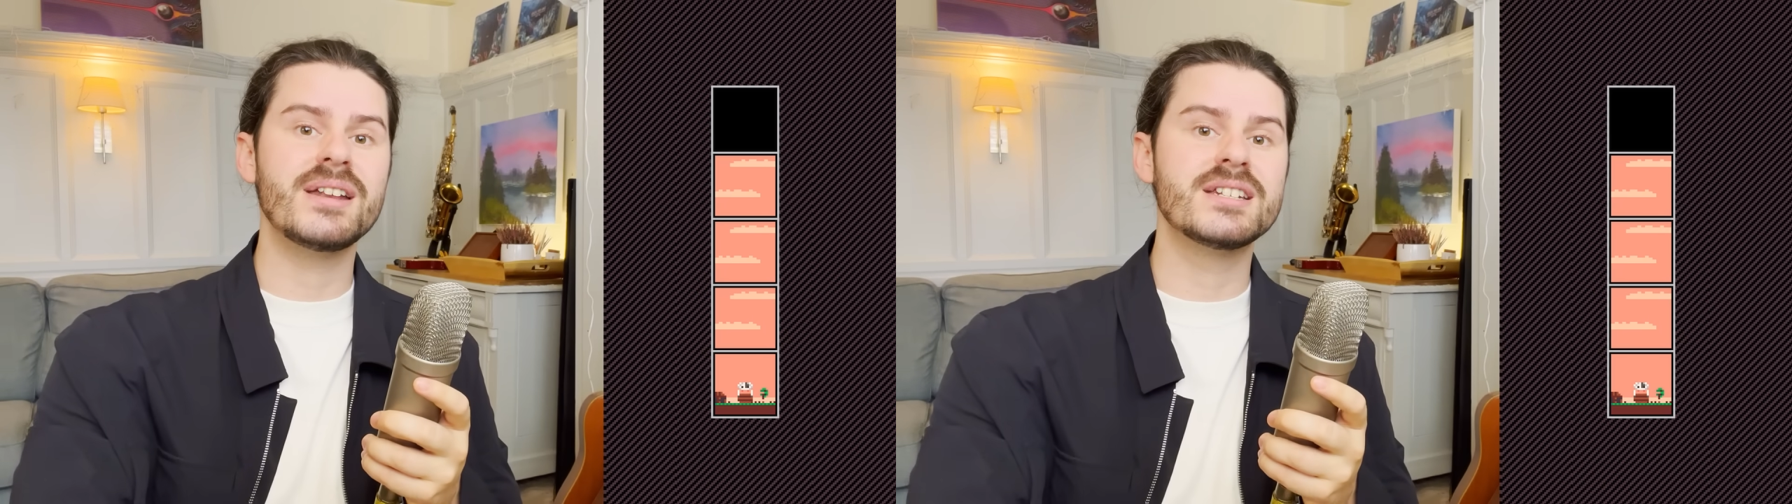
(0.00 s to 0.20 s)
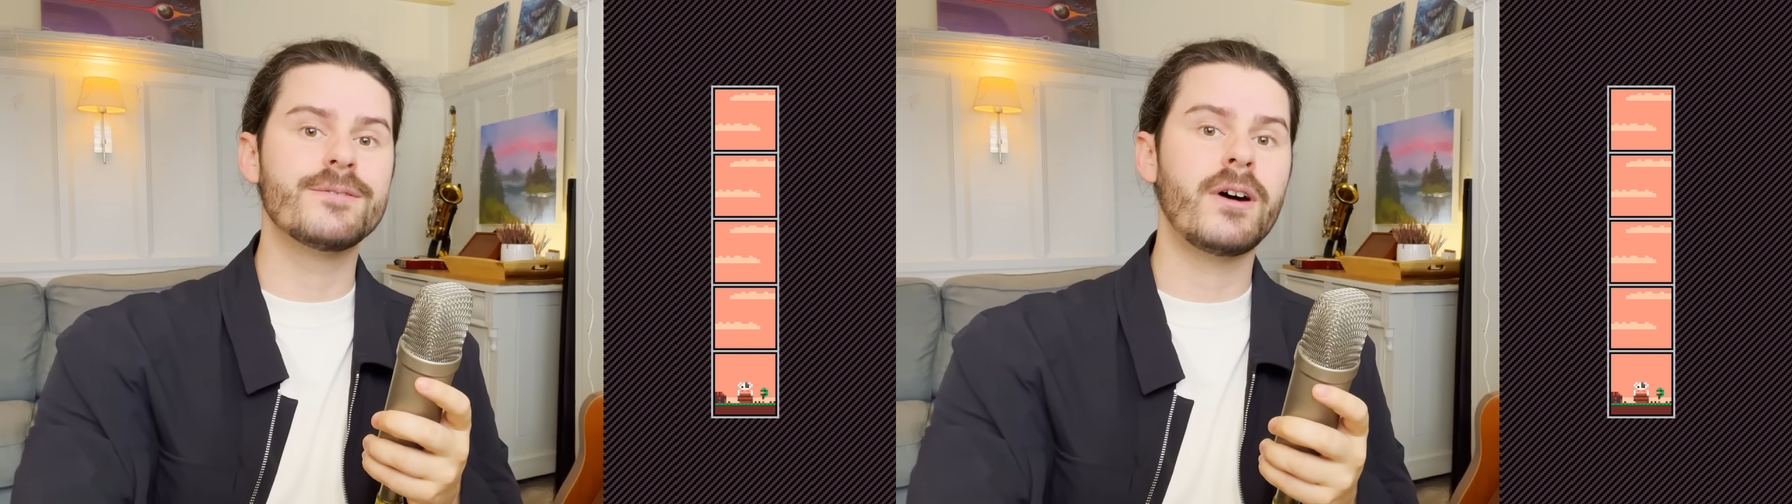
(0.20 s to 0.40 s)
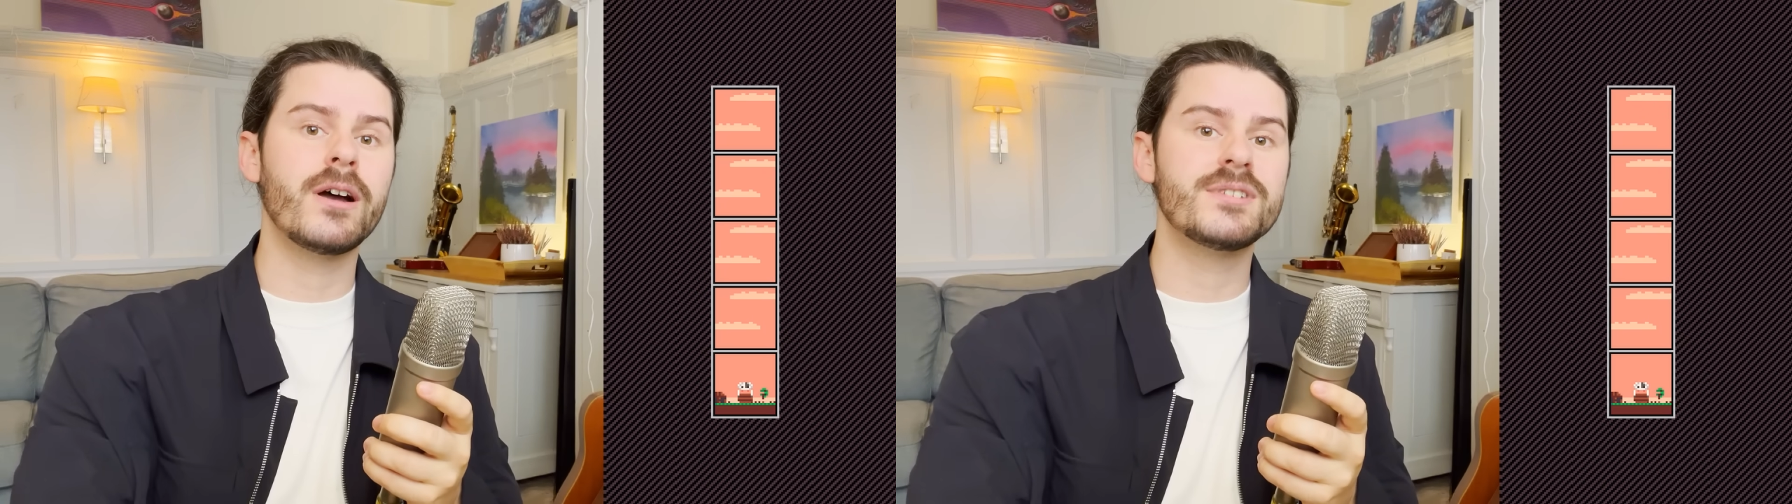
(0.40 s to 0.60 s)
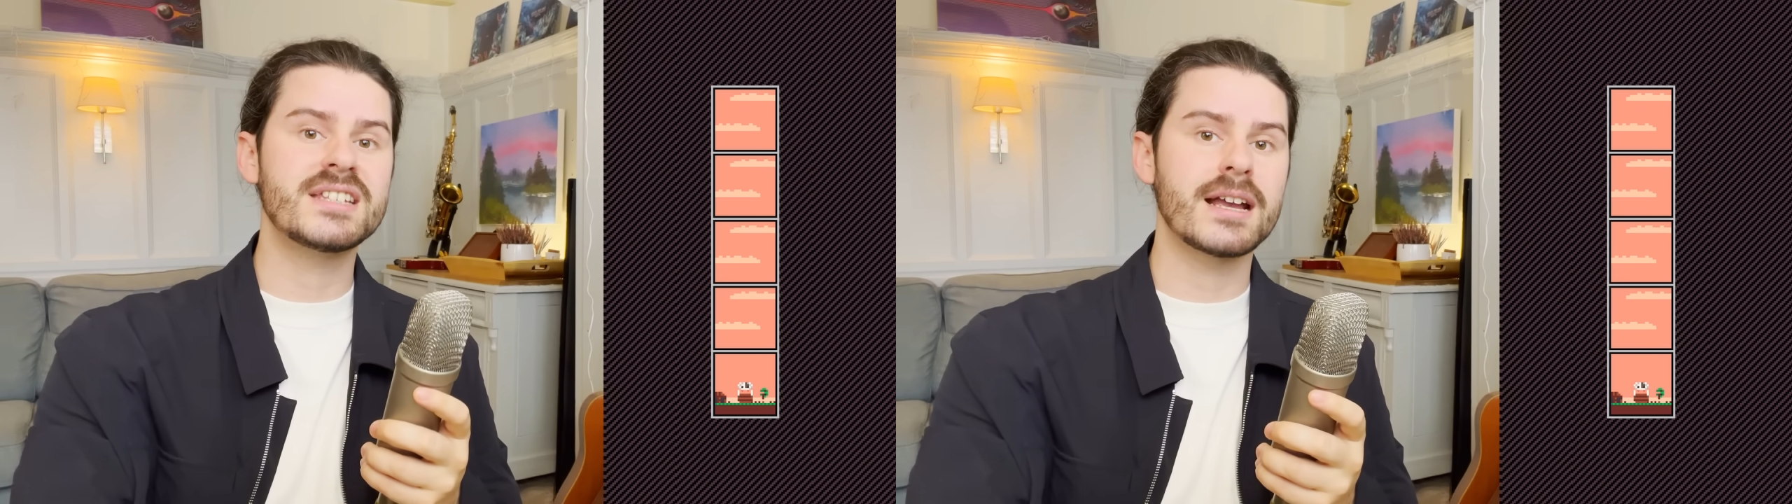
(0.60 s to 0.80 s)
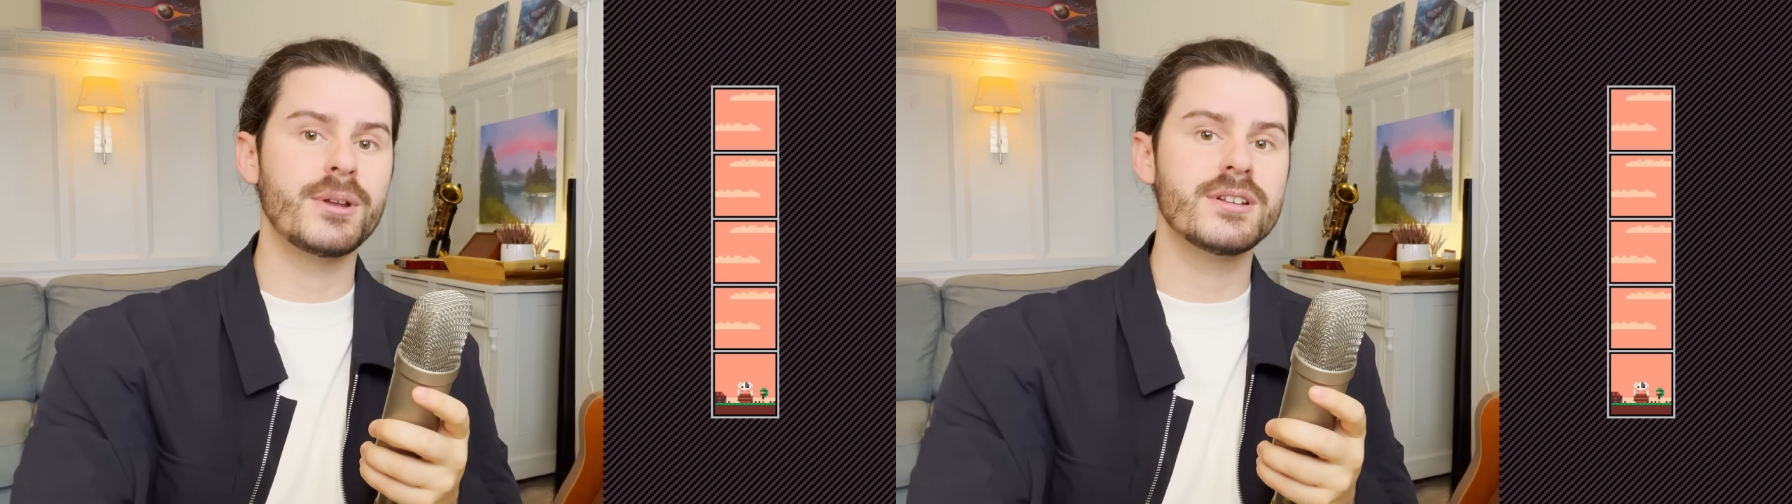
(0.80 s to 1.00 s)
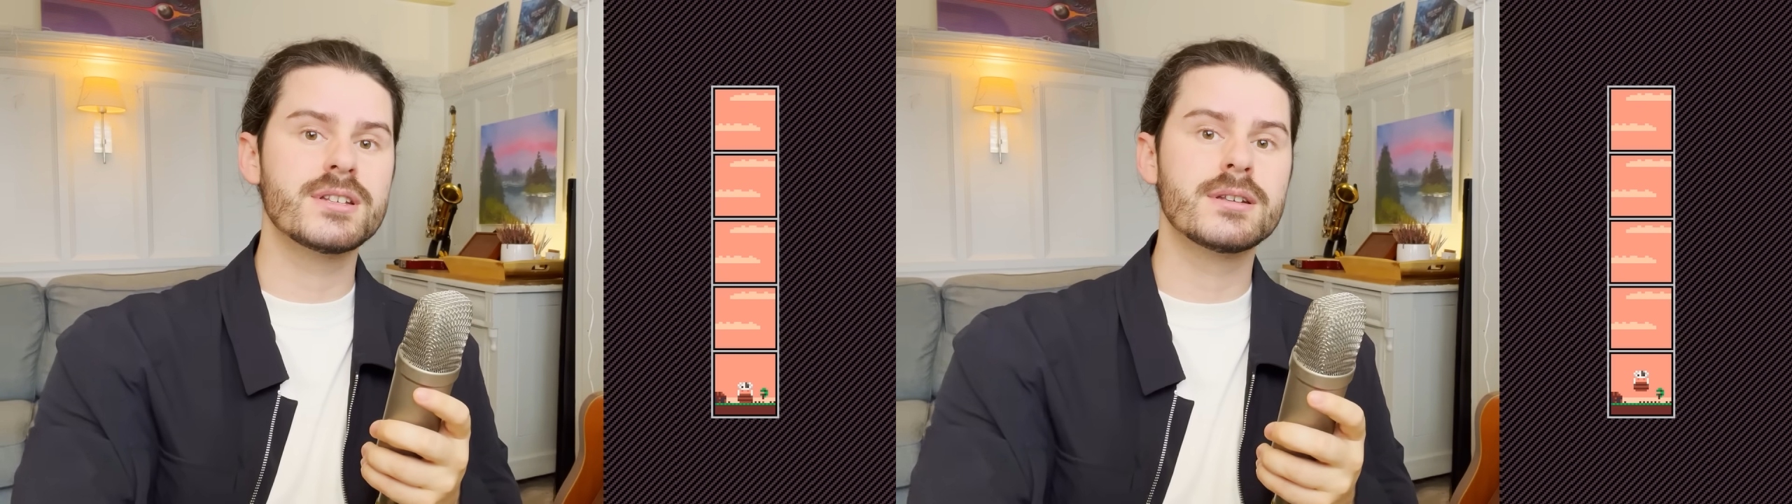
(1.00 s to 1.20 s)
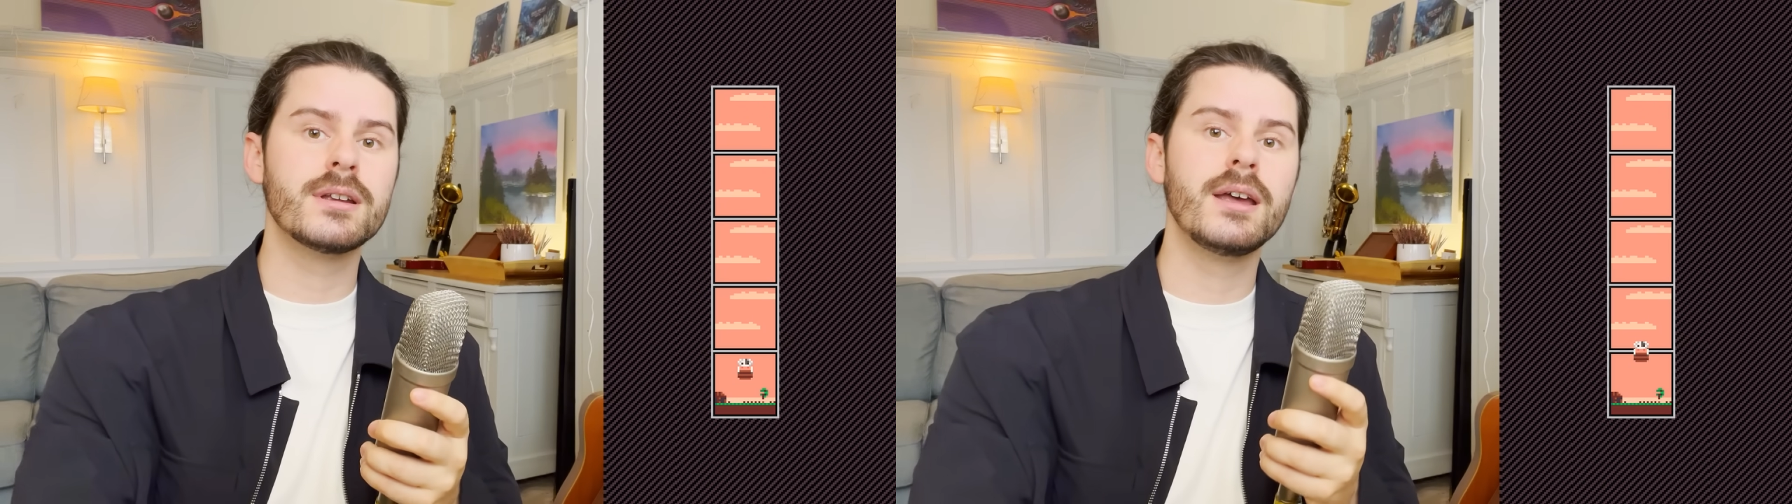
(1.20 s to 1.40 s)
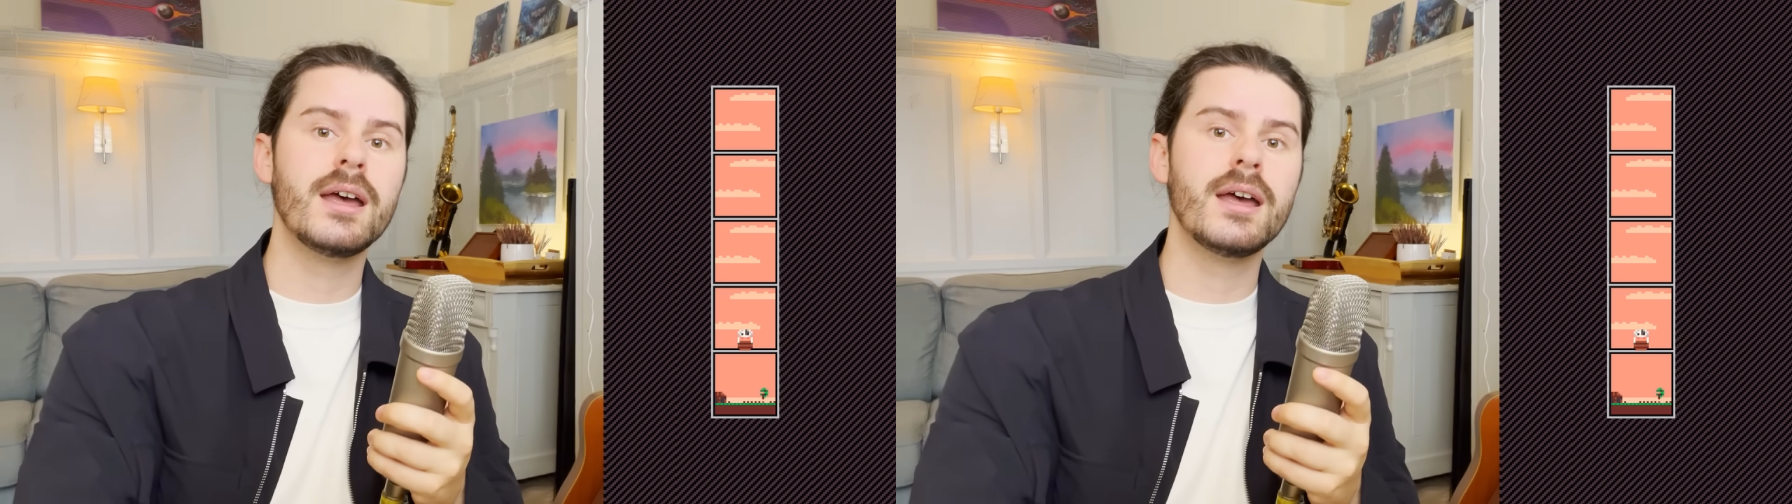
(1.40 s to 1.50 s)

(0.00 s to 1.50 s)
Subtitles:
into 5 segments.